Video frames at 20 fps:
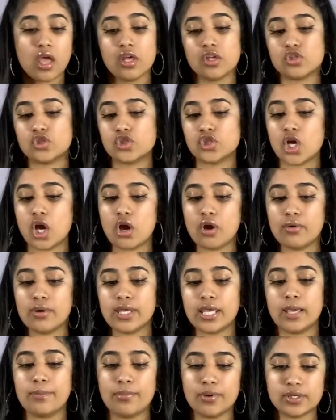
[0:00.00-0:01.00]
So
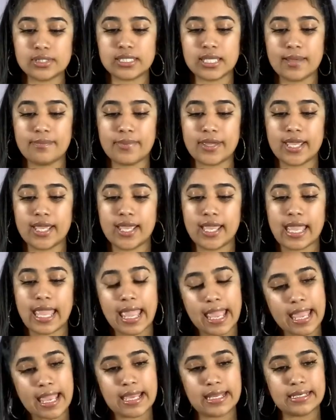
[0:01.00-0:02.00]
he pulls up
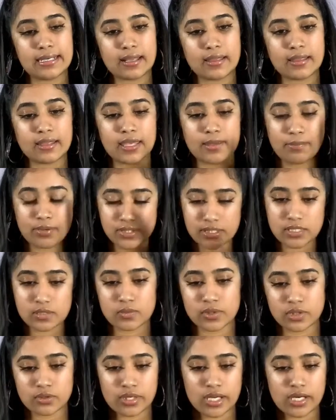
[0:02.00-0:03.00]
and he puts his
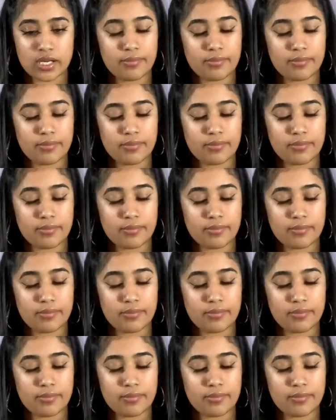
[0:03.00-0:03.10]
window down.